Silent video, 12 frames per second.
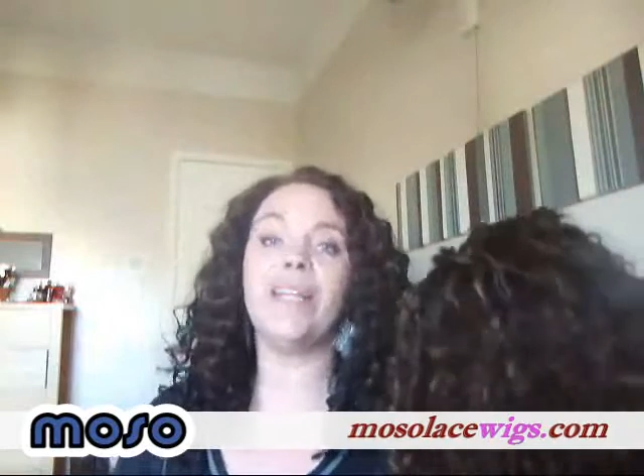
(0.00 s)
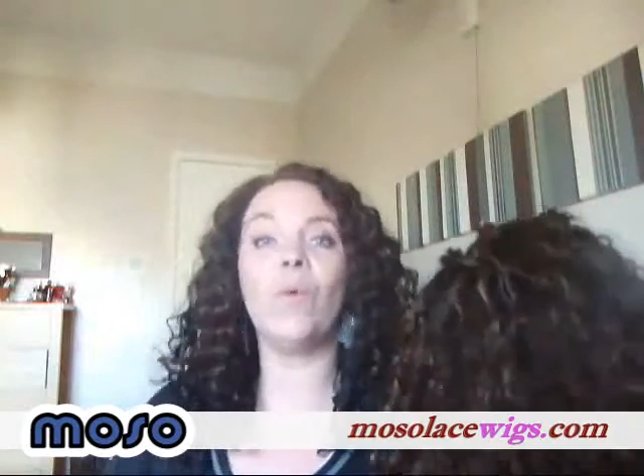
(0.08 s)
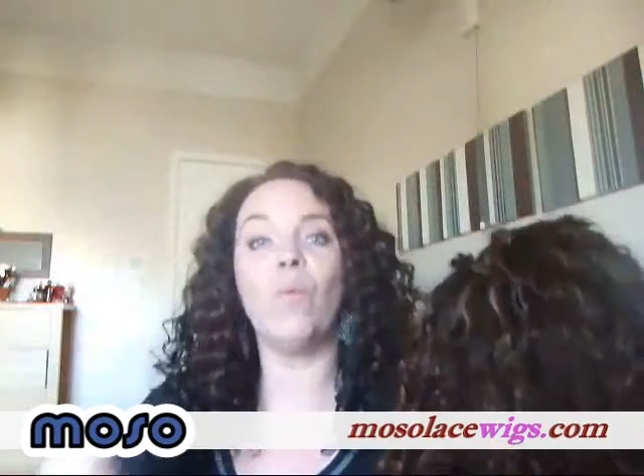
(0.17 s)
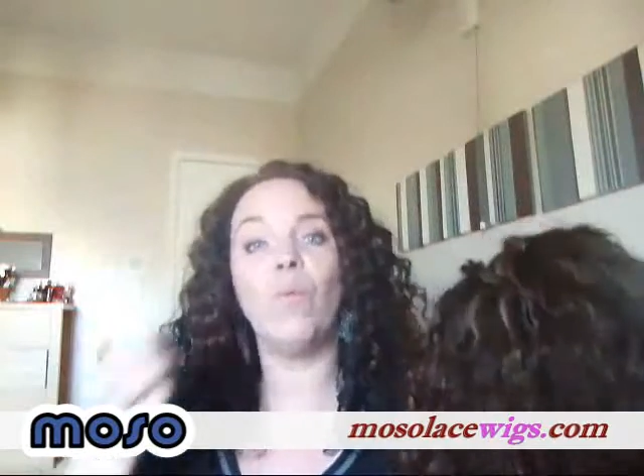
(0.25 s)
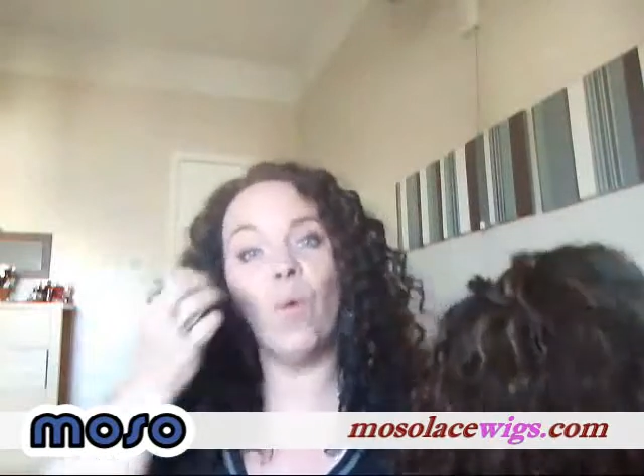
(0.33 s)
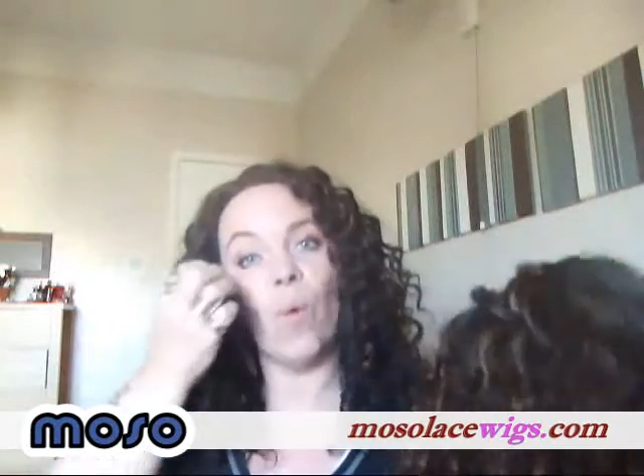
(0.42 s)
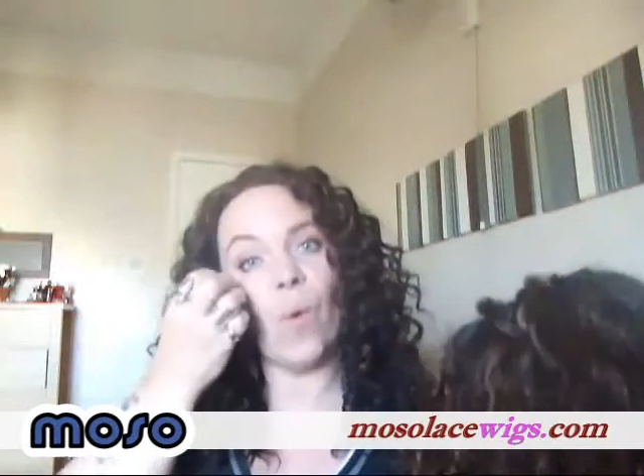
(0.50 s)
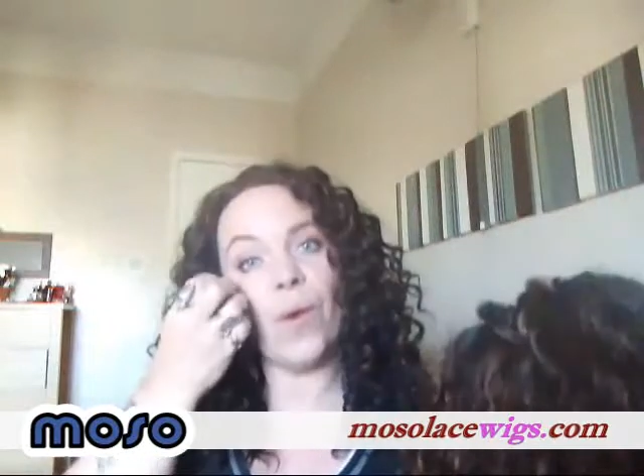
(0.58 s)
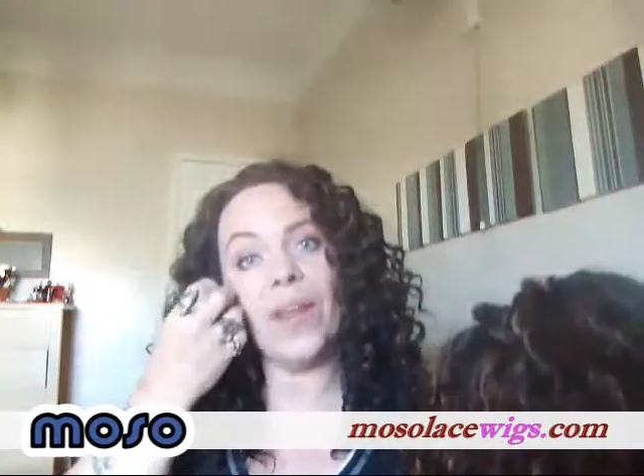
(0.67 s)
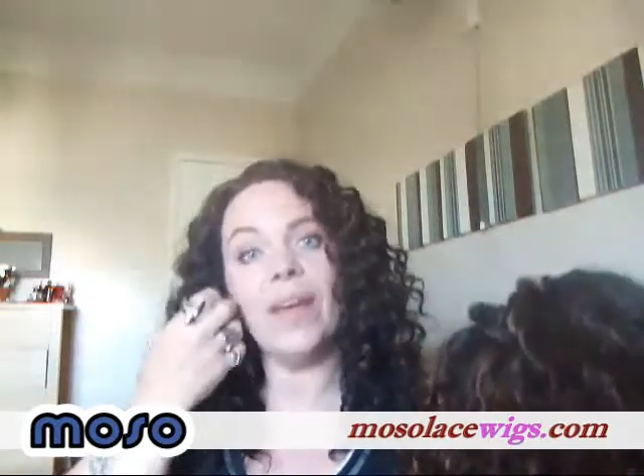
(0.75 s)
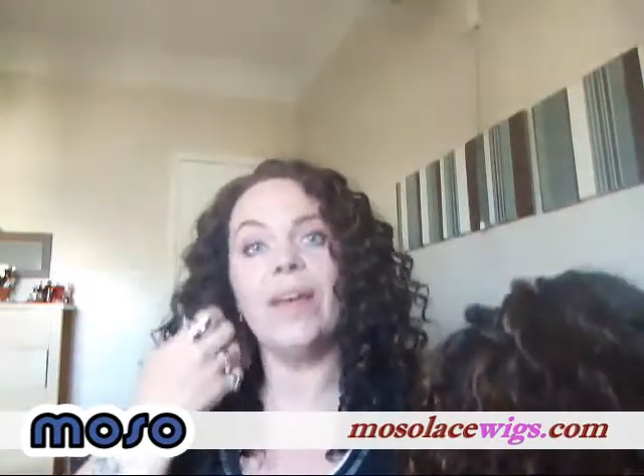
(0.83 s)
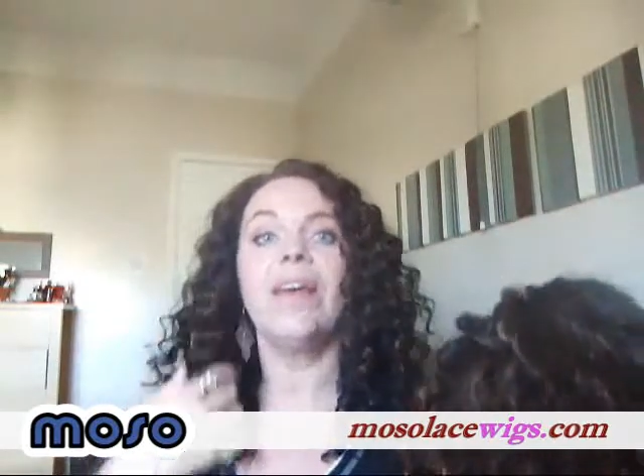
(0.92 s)
been
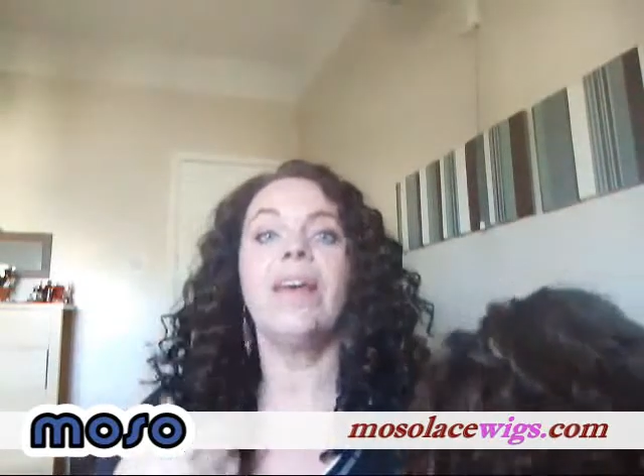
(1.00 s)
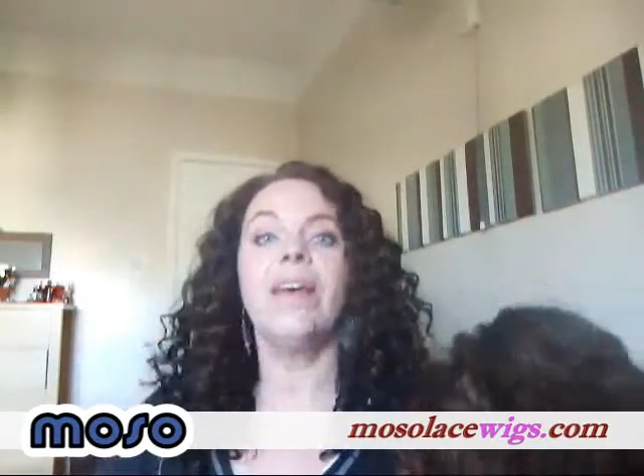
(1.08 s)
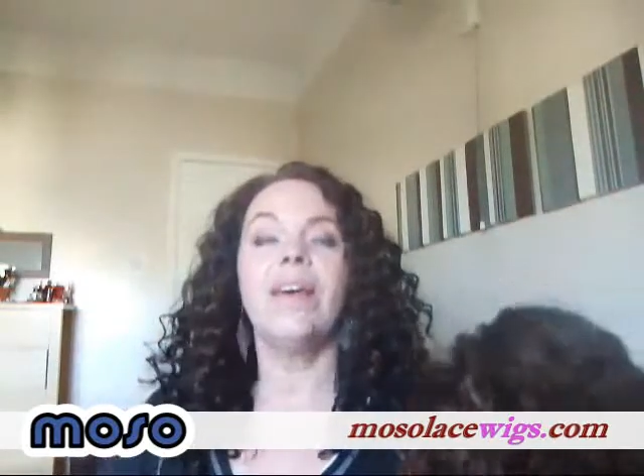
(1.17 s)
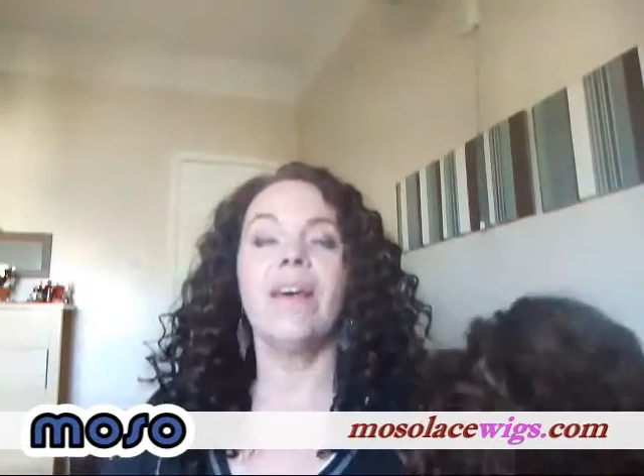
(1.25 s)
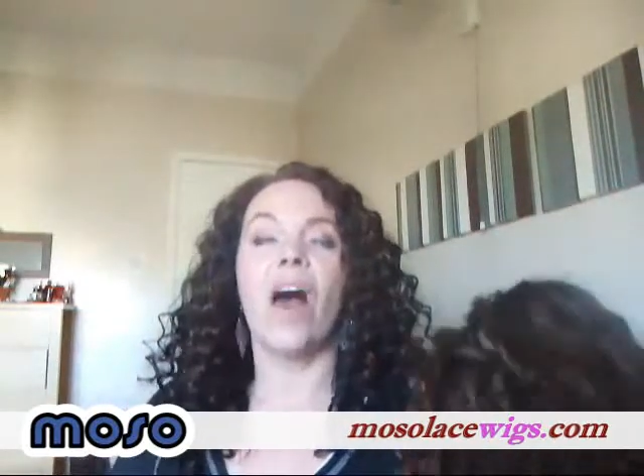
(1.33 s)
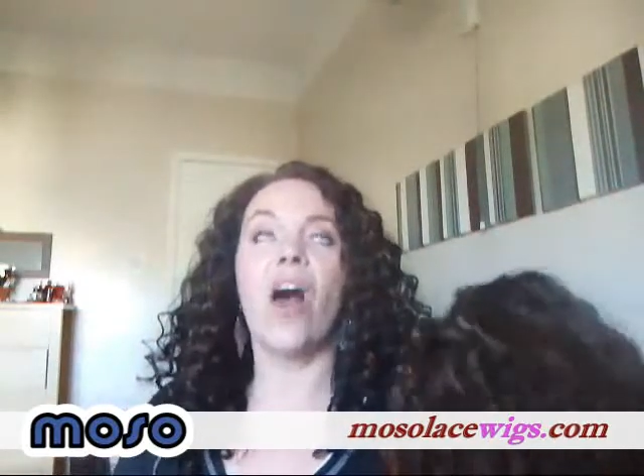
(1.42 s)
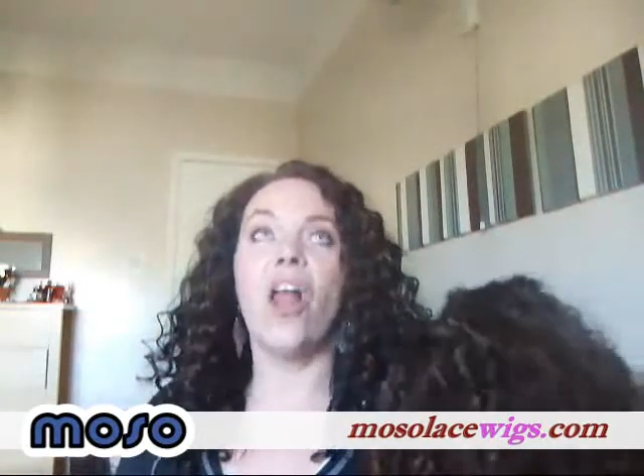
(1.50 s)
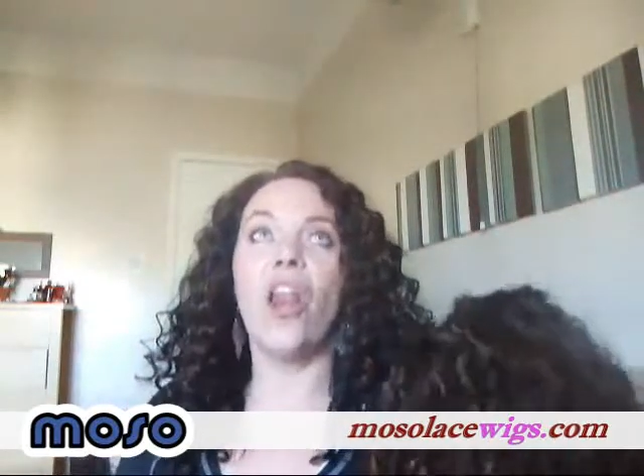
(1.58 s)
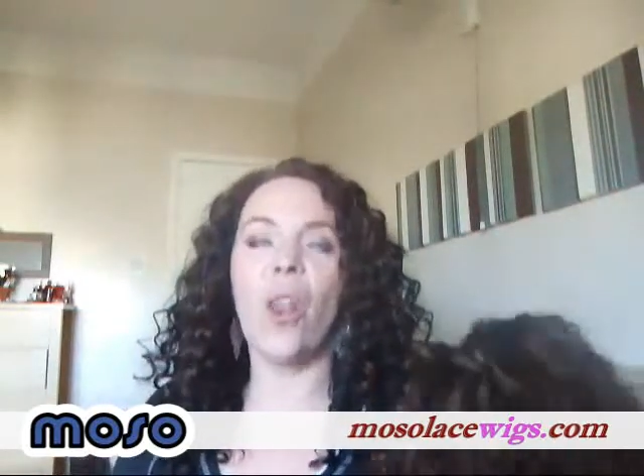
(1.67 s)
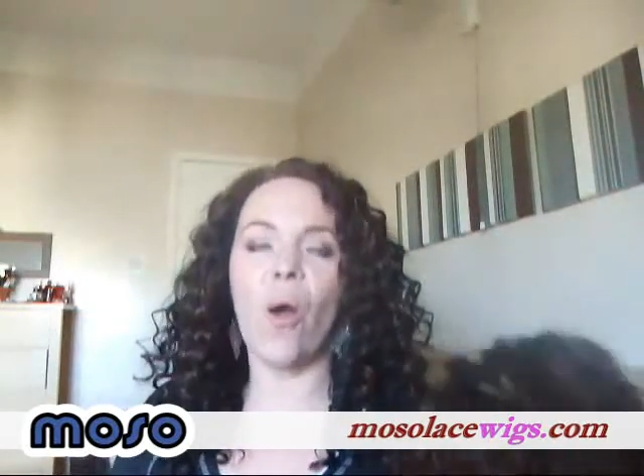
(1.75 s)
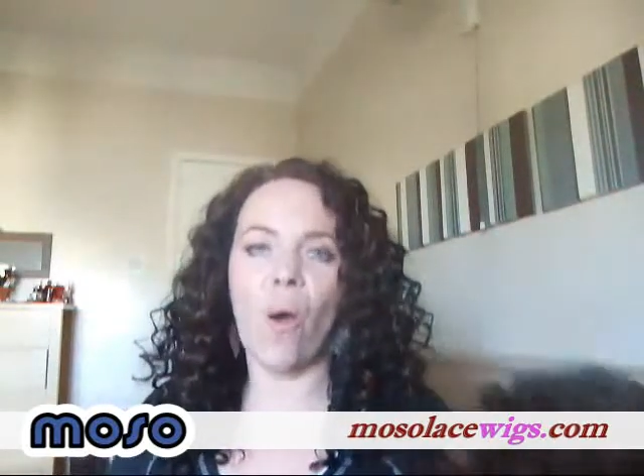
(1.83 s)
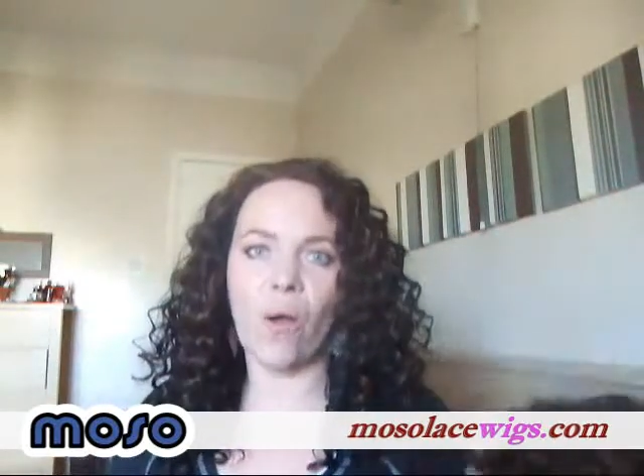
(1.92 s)
worn a
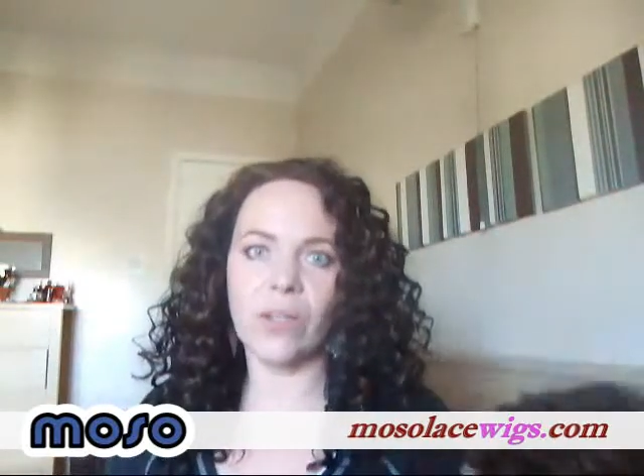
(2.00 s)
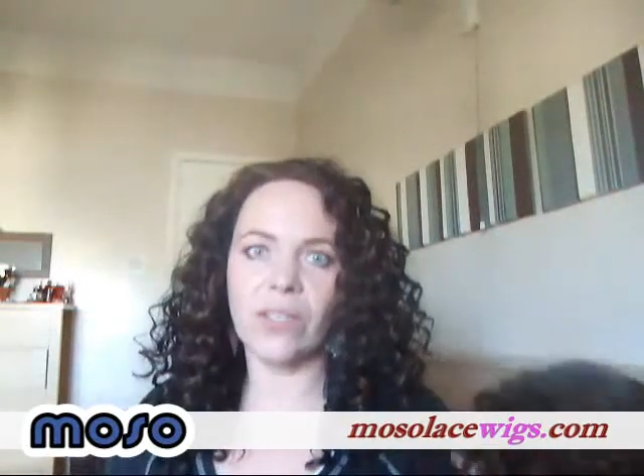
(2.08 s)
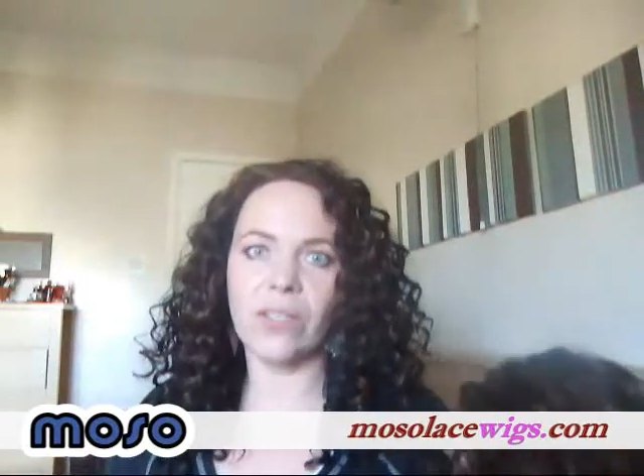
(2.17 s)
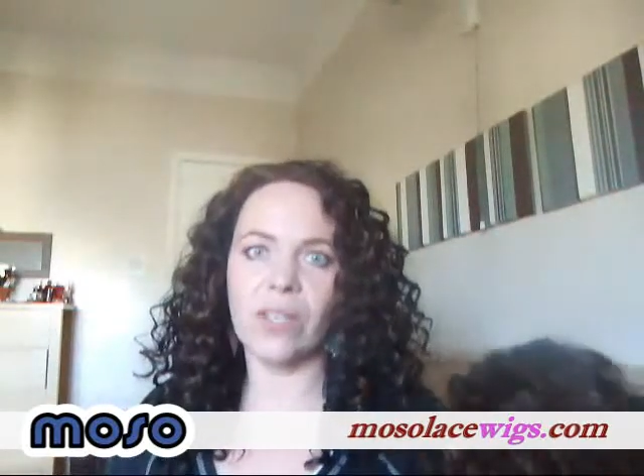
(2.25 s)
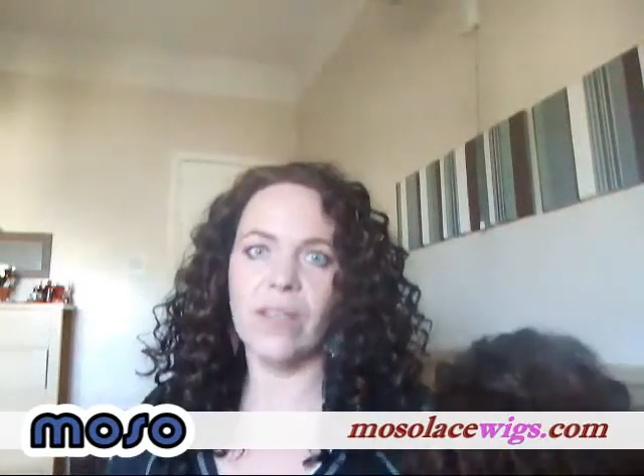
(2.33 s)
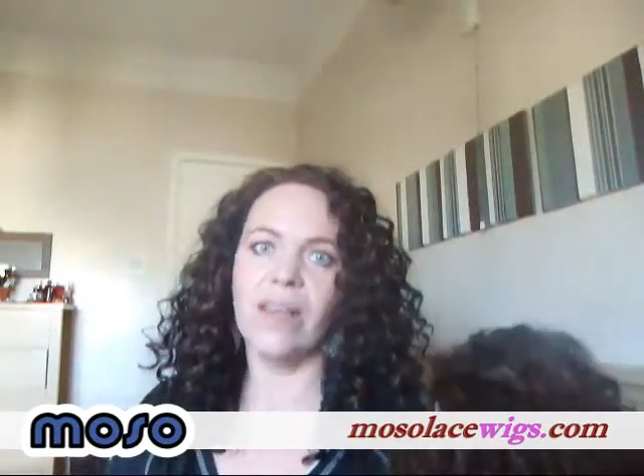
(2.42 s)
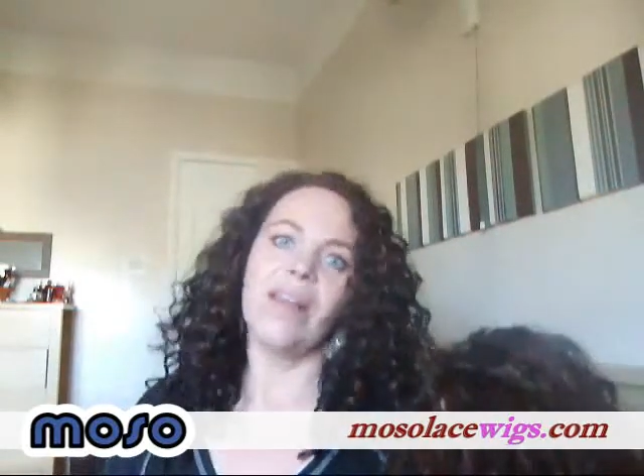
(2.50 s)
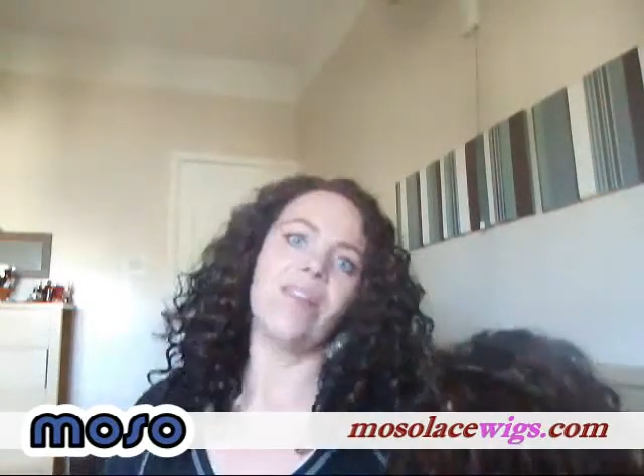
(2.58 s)
lot,